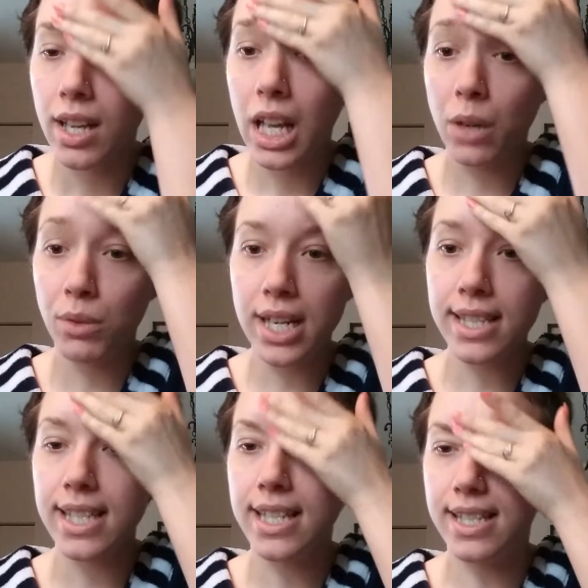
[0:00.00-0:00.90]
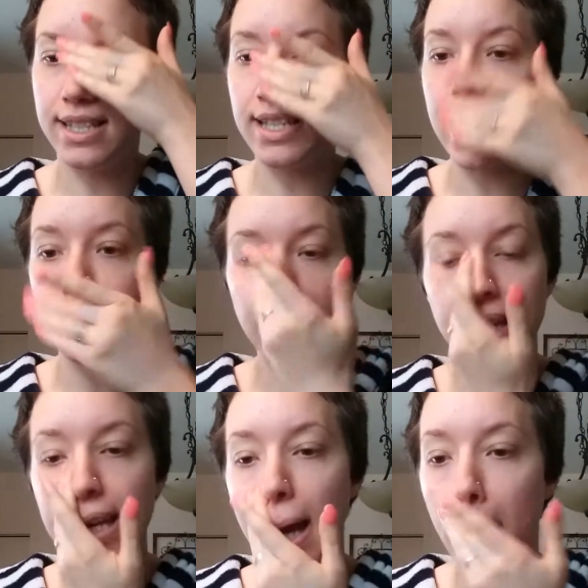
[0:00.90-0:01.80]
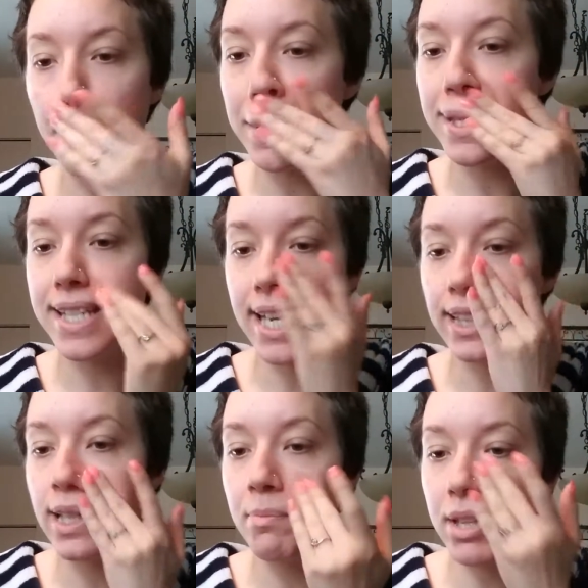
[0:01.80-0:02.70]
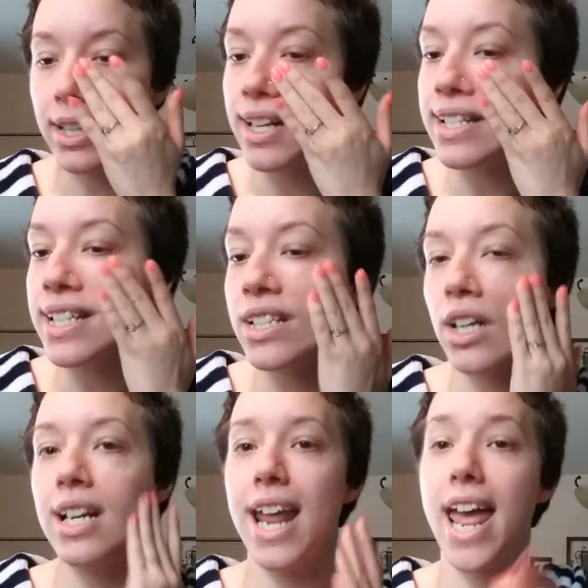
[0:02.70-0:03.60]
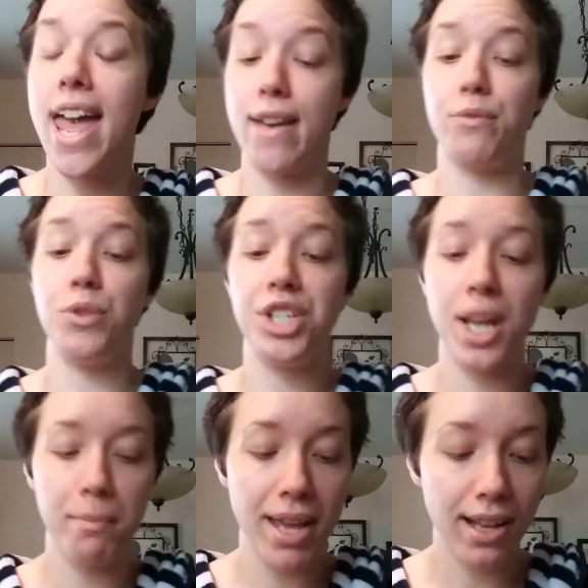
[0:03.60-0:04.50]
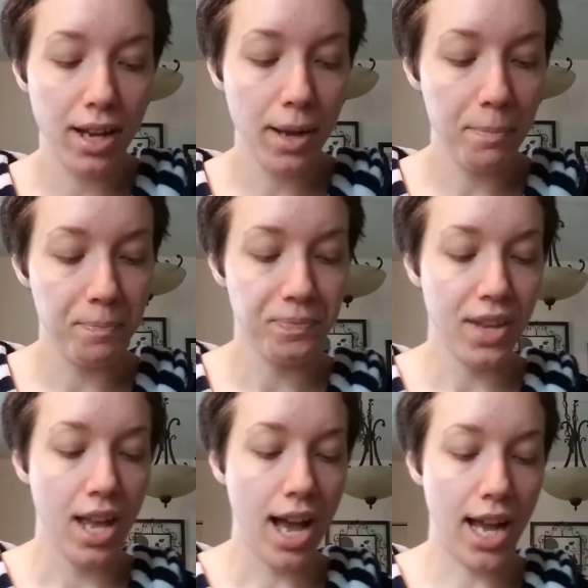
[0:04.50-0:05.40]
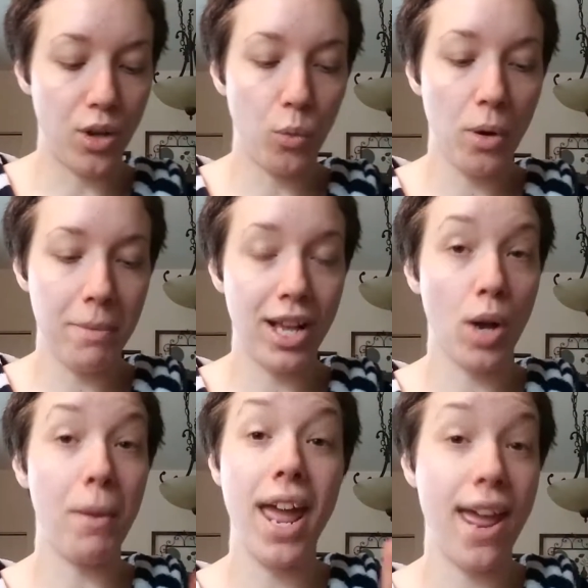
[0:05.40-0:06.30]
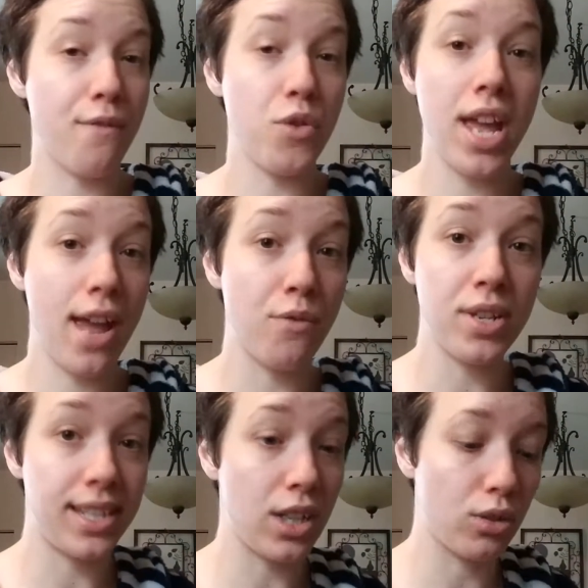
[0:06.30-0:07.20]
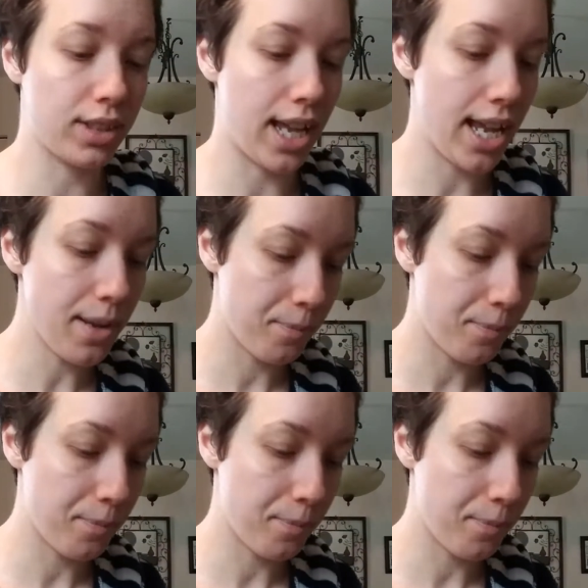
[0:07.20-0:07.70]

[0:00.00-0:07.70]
And when I say daily, I mean daily because it's not an everyday makeup. I don't wear makeup every single day.